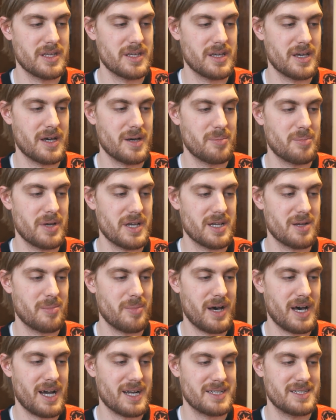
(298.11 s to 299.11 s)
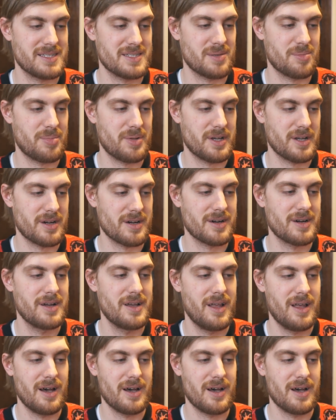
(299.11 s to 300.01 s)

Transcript: the uh, pink boxes appear,